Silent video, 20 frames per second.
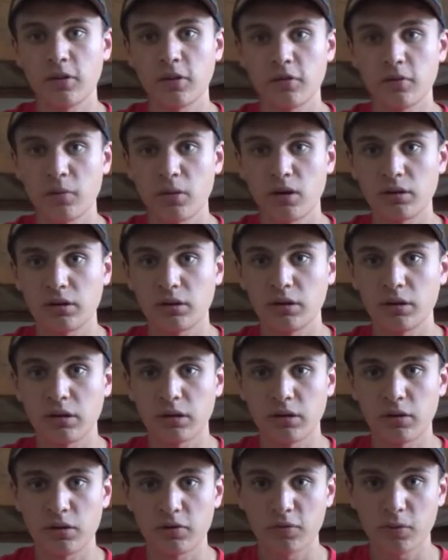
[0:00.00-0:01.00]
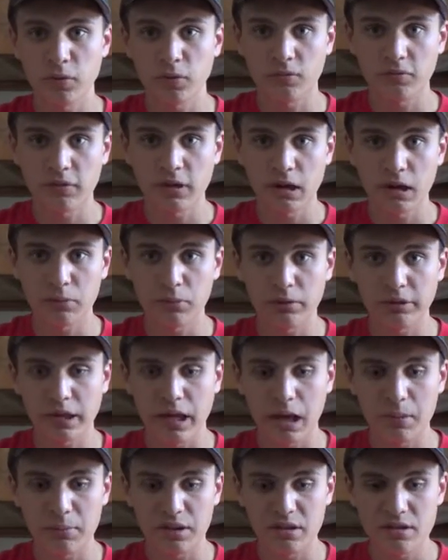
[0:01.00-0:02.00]
Earthworld and Fireworld
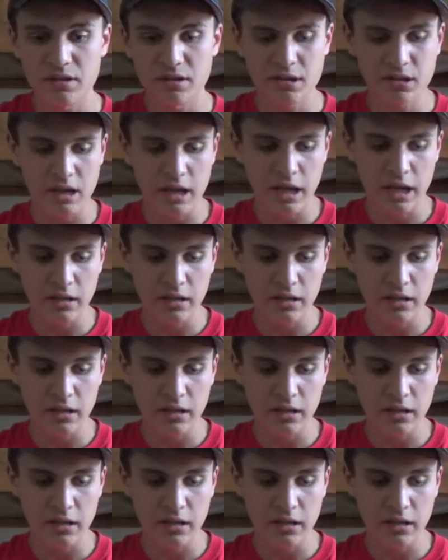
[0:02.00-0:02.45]
happened,